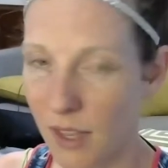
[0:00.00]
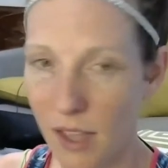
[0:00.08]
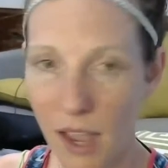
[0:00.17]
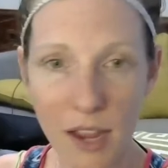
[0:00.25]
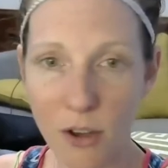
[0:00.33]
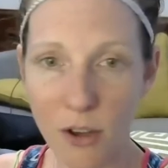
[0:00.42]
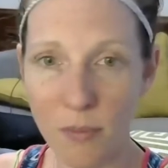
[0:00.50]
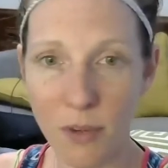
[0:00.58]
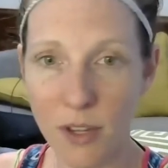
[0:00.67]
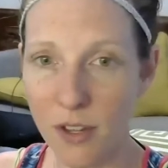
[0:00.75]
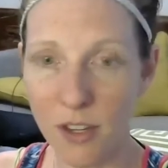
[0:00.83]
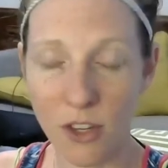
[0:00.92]
I hope
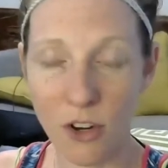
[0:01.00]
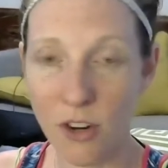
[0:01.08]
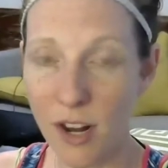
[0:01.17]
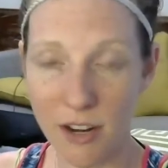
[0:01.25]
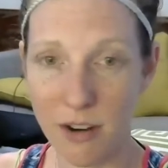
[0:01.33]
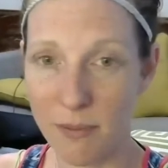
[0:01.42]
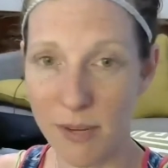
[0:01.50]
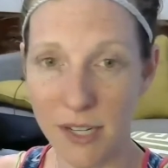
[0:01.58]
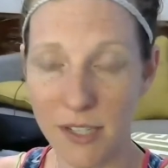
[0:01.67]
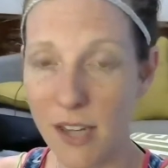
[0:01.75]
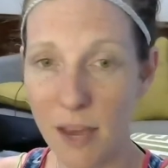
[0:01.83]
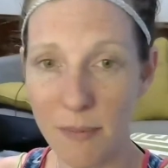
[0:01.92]
you're not hearing my
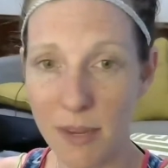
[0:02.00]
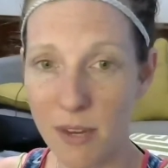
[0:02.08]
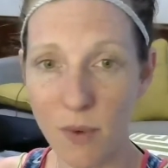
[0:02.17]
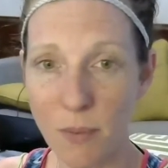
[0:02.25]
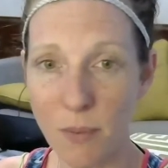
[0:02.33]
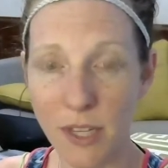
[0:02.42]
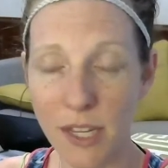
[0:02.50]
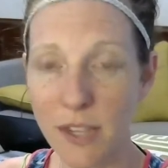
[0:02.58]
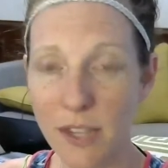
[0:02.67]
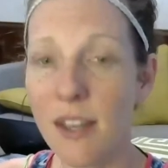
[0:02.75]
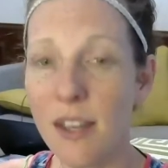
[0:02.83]
tummy rumbling.